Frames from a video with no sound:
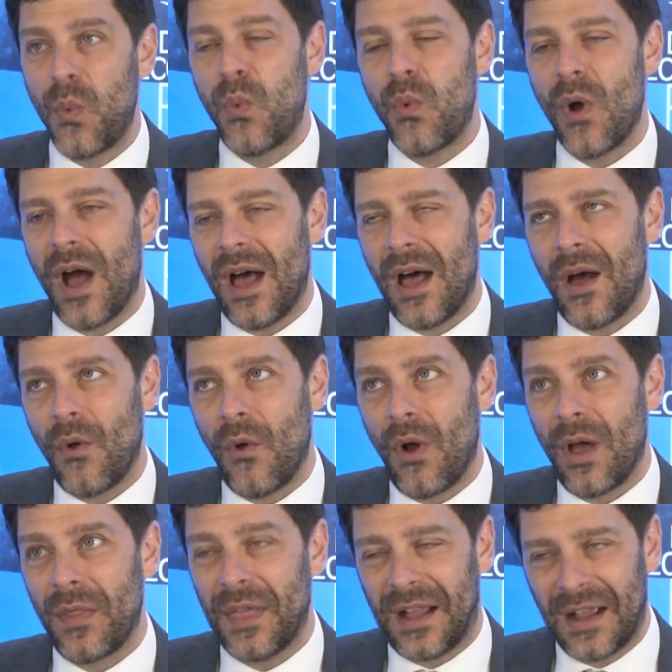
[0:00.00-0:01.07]

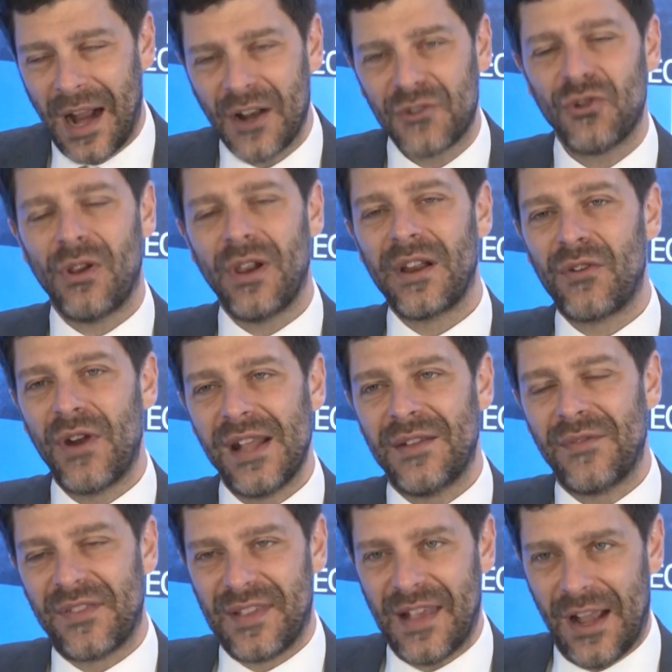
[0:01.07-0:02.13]
The cultural and
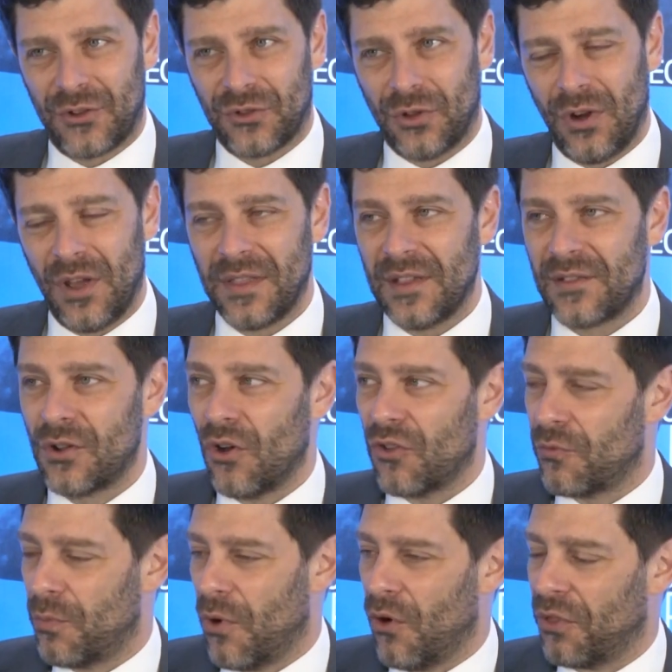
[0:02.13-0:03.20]
creative sector, and this goes
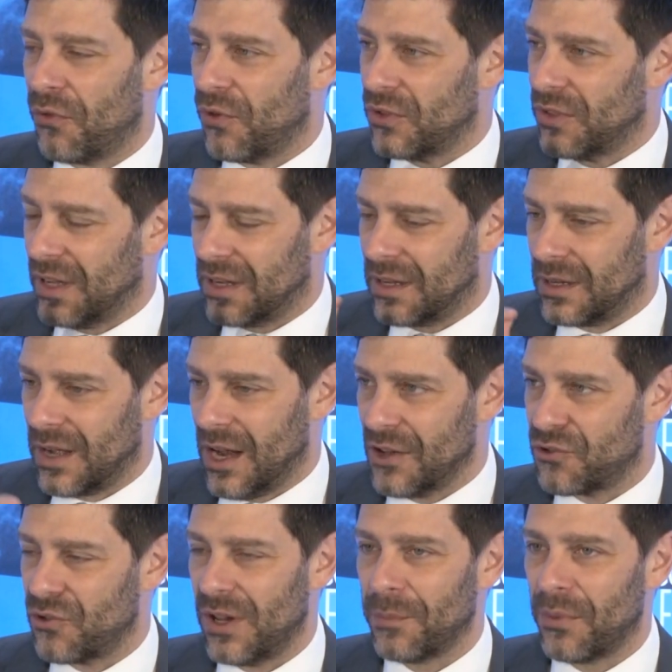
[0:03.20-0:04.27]
both for the
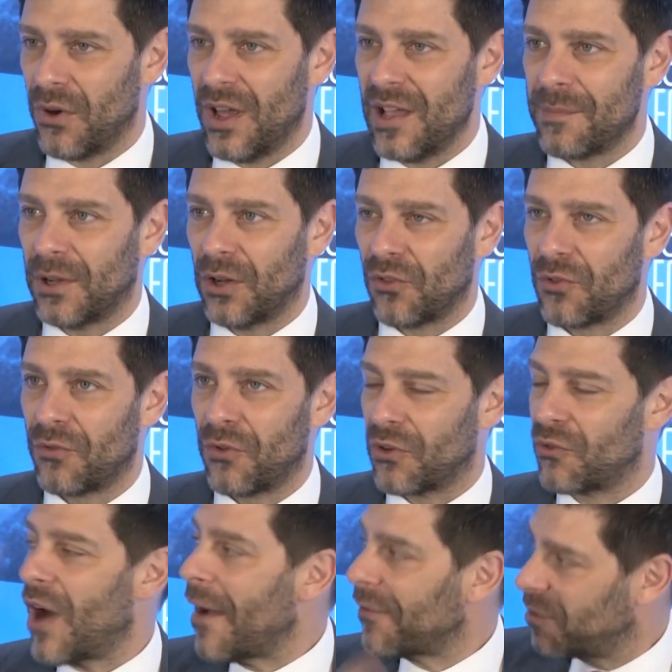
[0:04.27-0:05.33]
cultural employees but also for
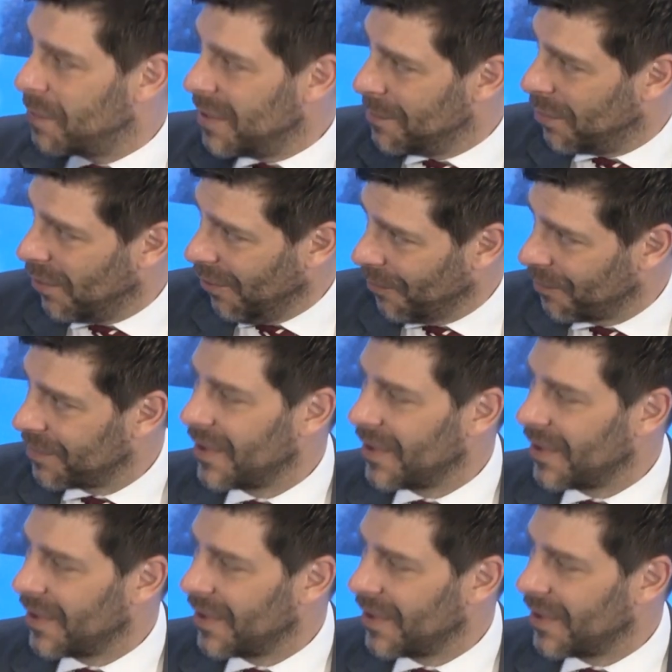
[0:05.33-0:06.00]
craftspeople,